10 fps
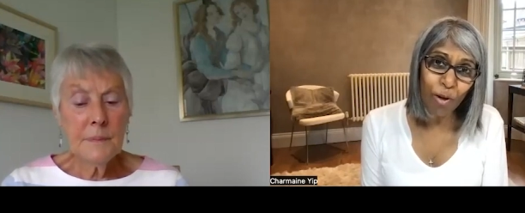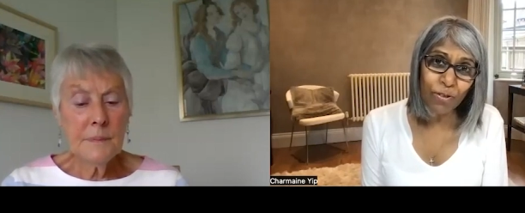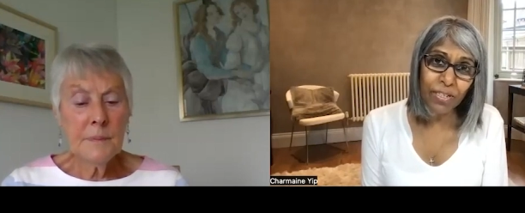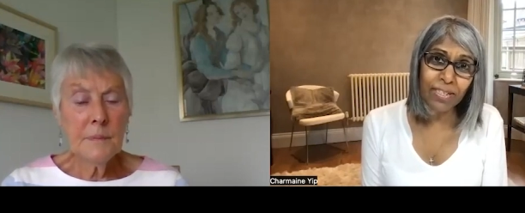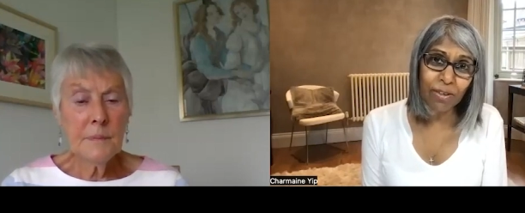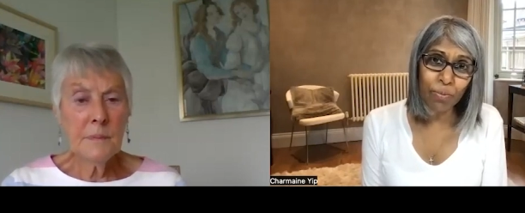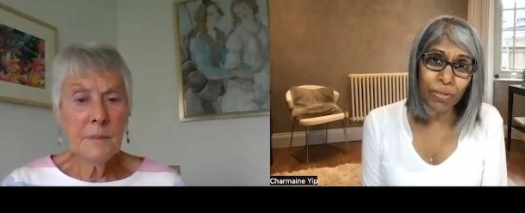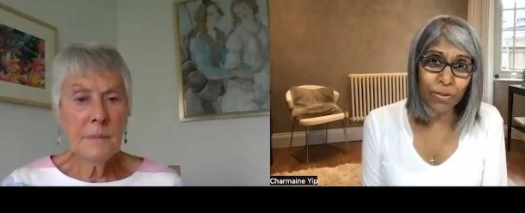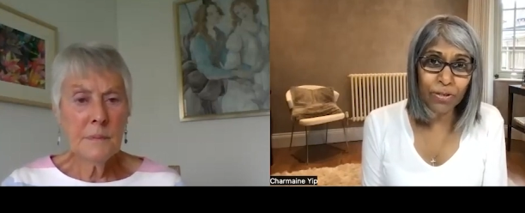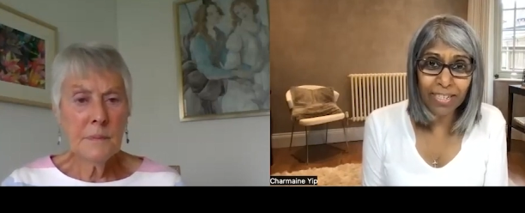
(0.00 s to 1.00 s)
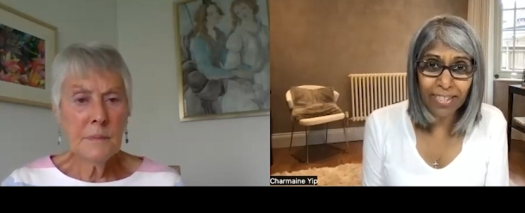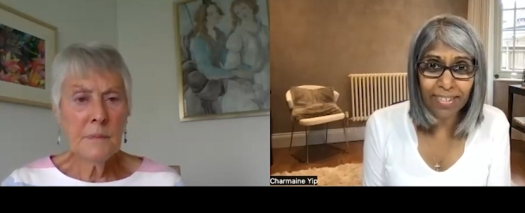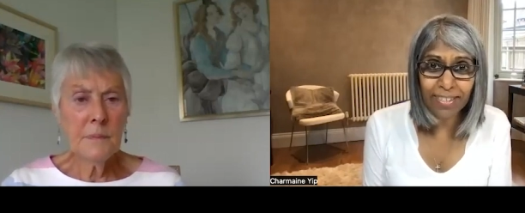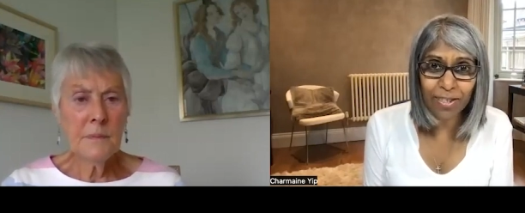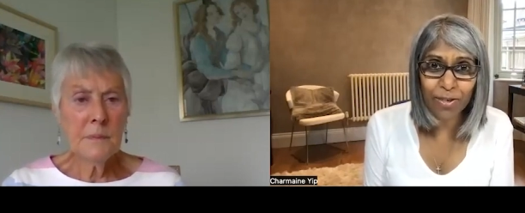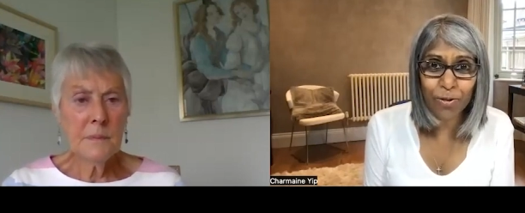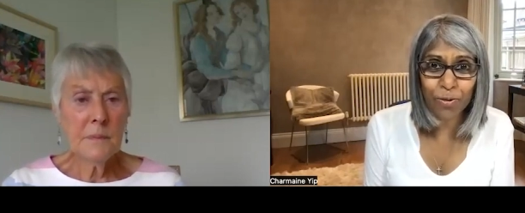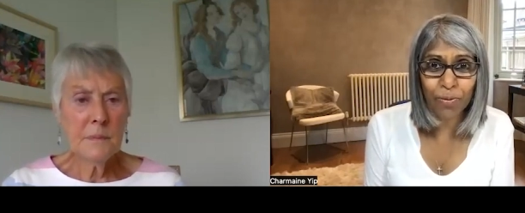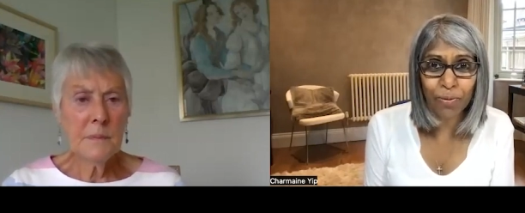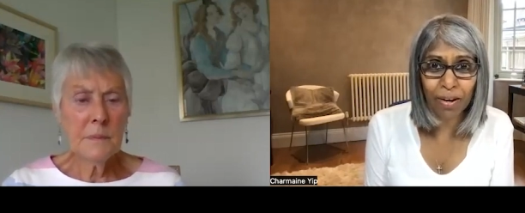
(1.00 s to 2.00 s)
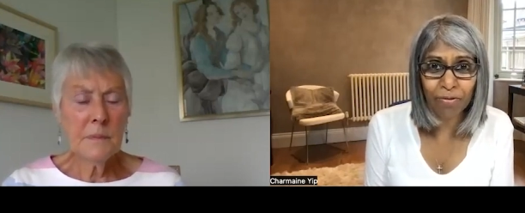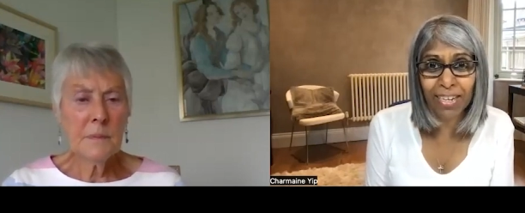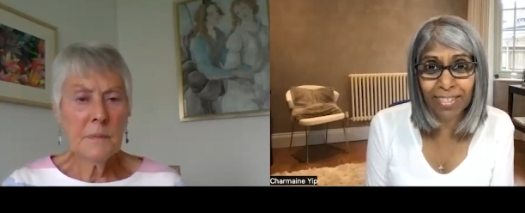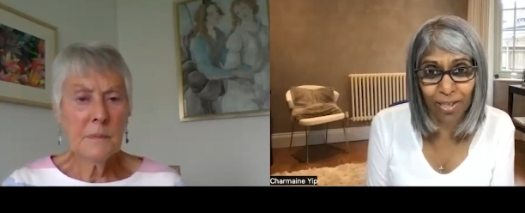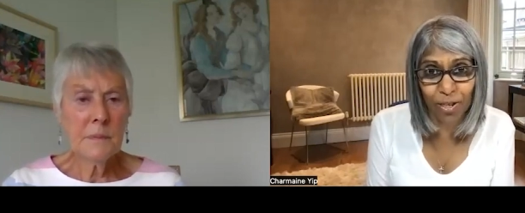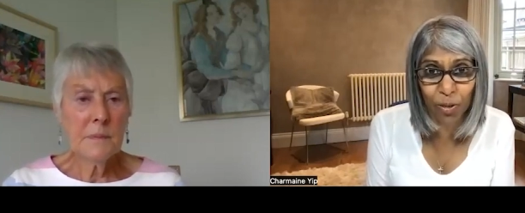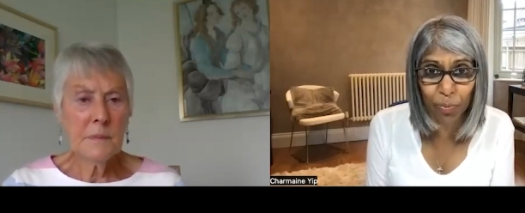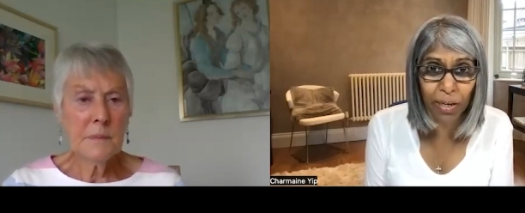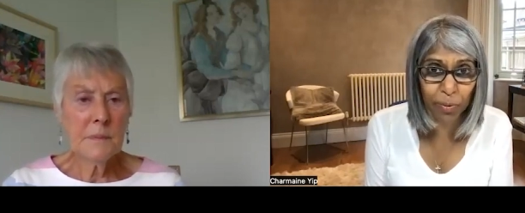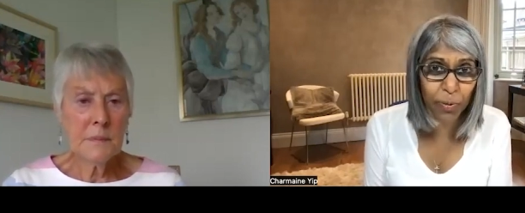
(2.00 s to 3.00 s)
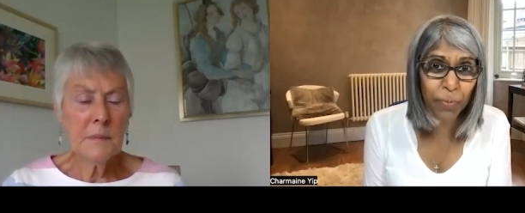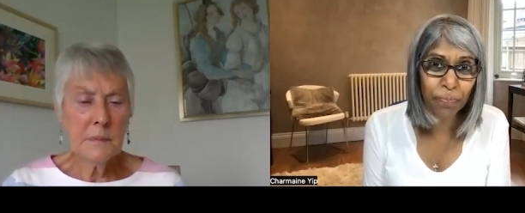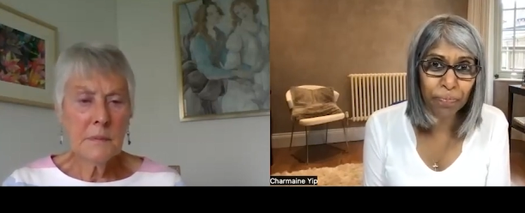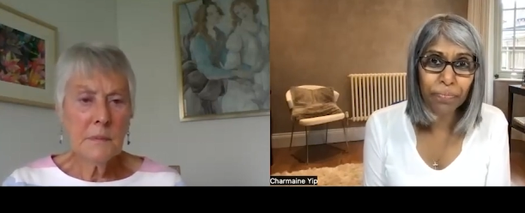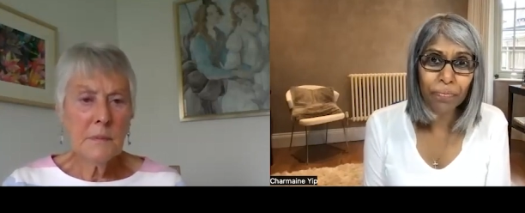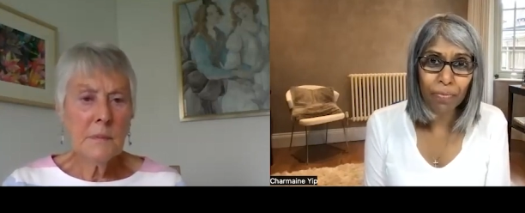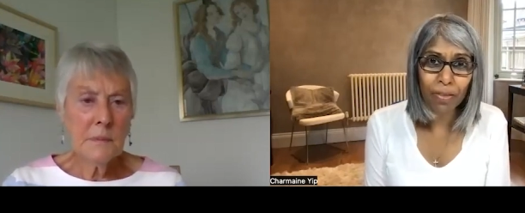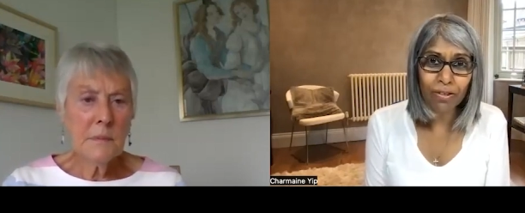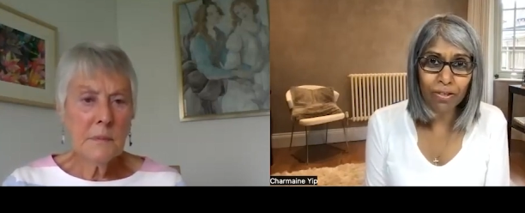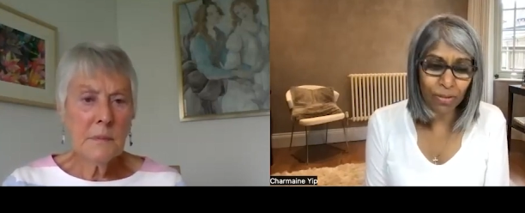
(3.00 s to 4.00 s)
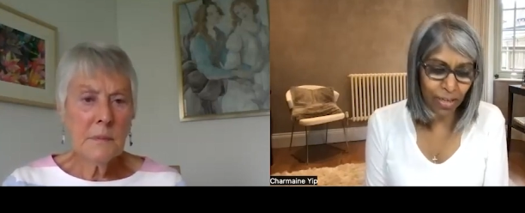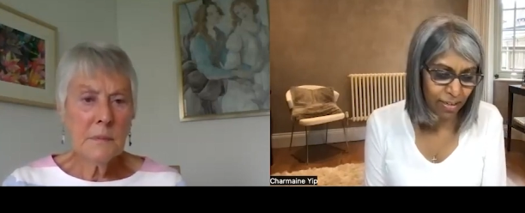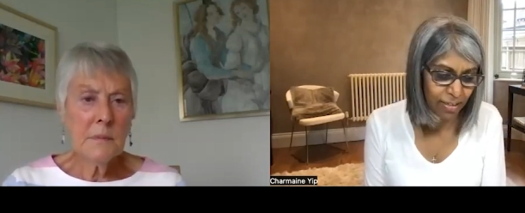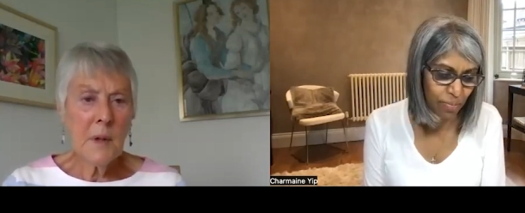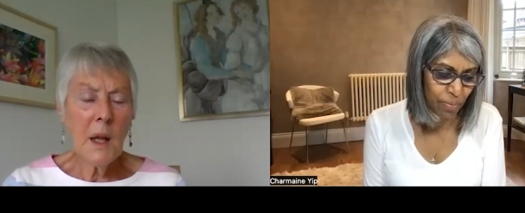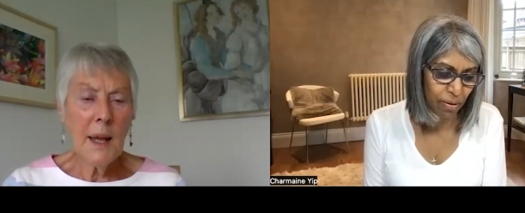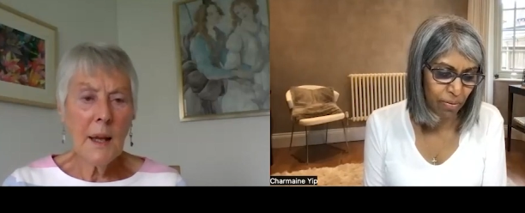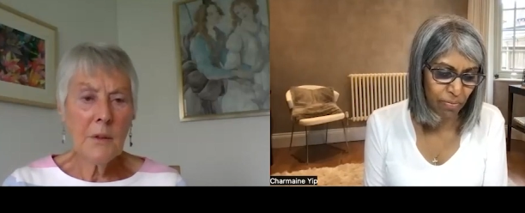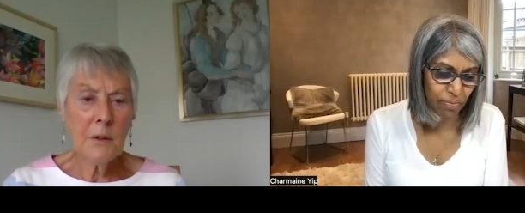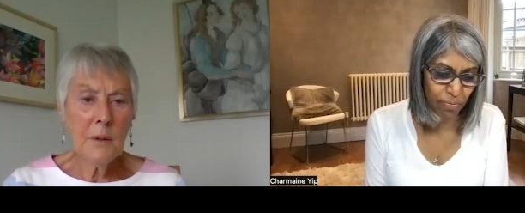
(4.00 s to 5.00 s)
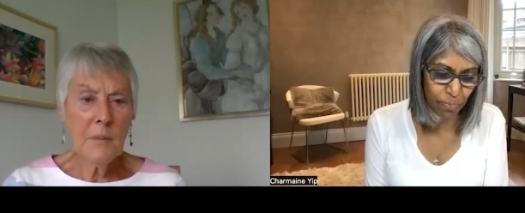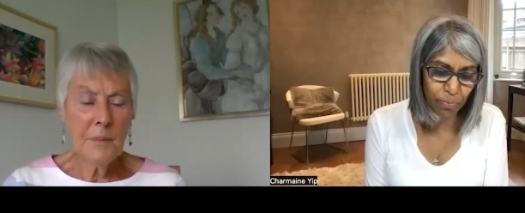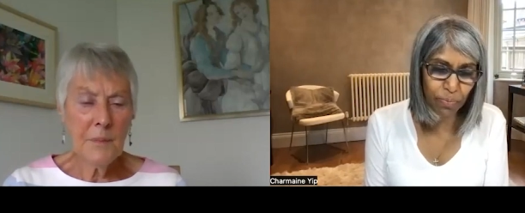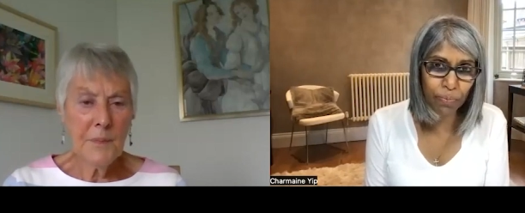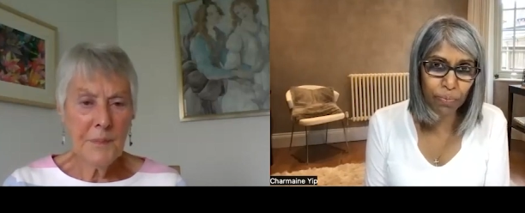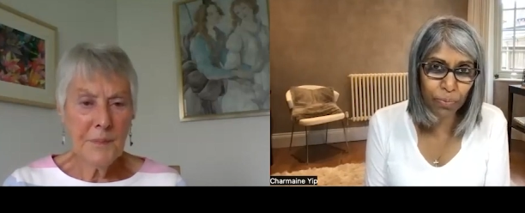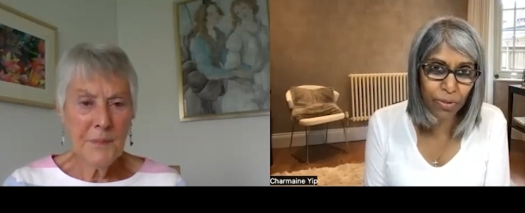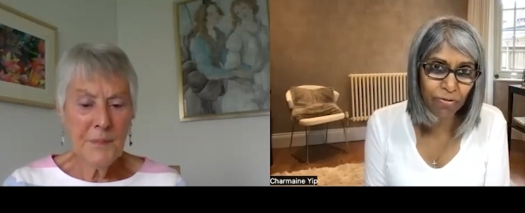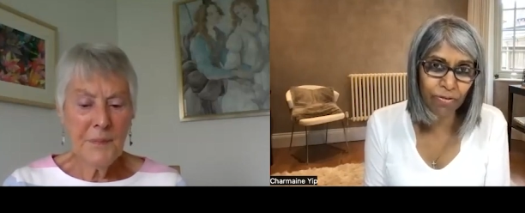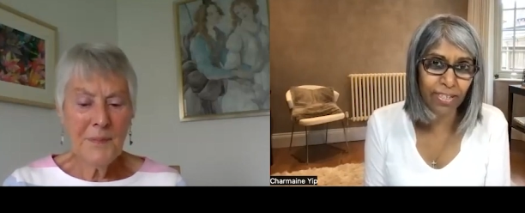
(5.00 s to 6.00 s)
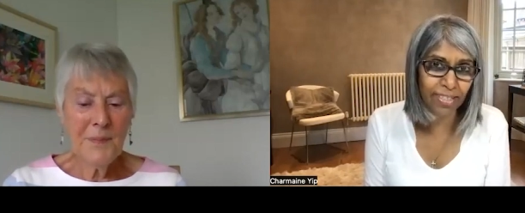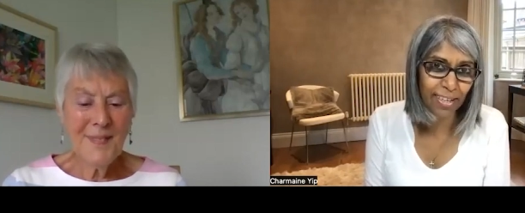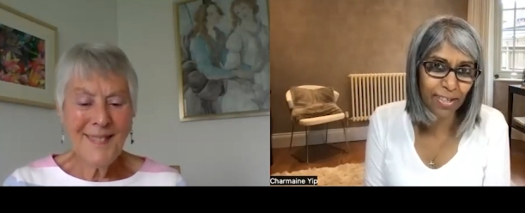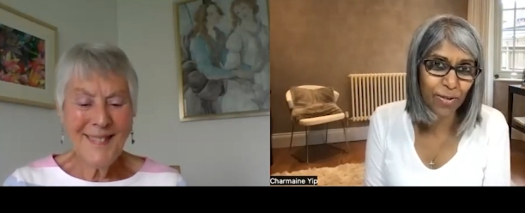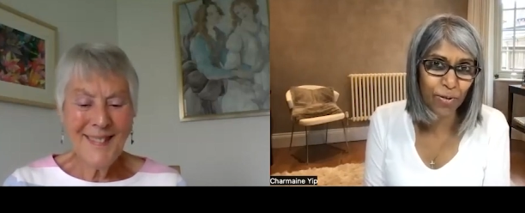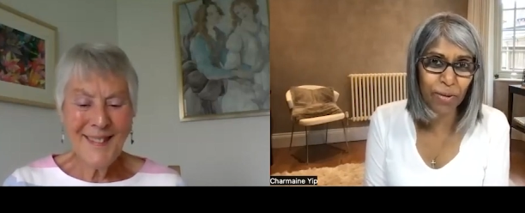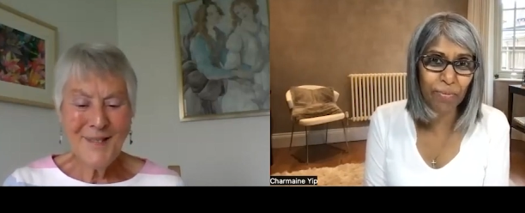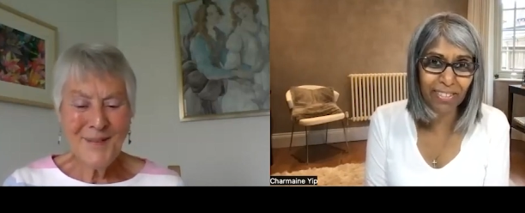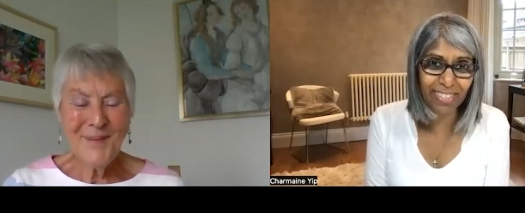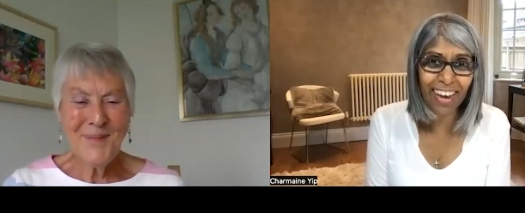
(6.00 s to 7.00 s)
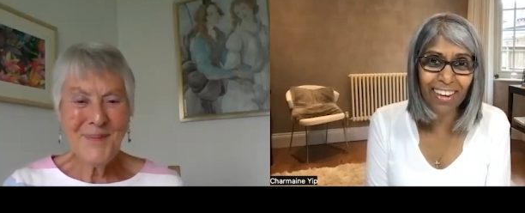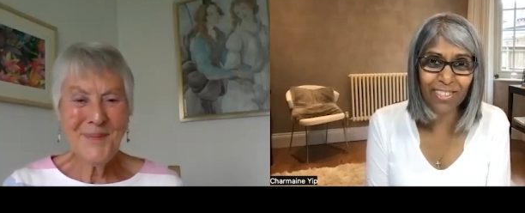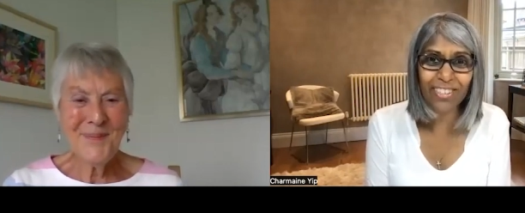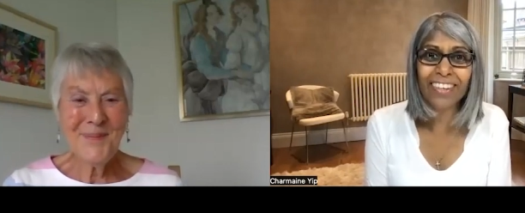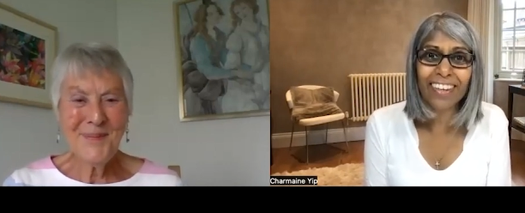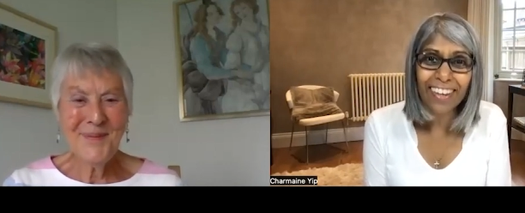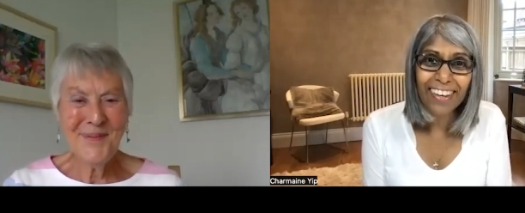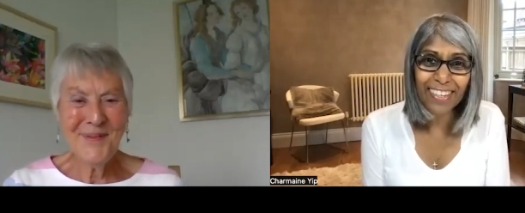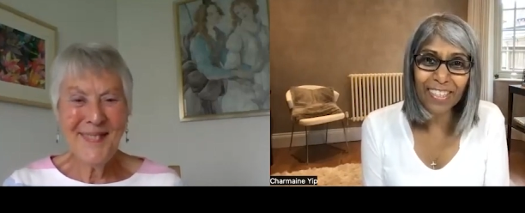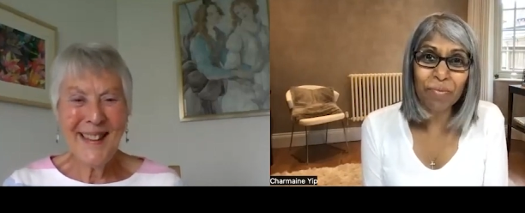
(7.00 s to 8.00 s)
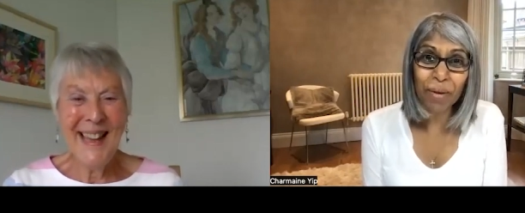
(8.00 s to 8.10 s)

Speaker 1: offered opportunities to have access to the Bible. So tell us about, yes. briefly, that story about Tasha in the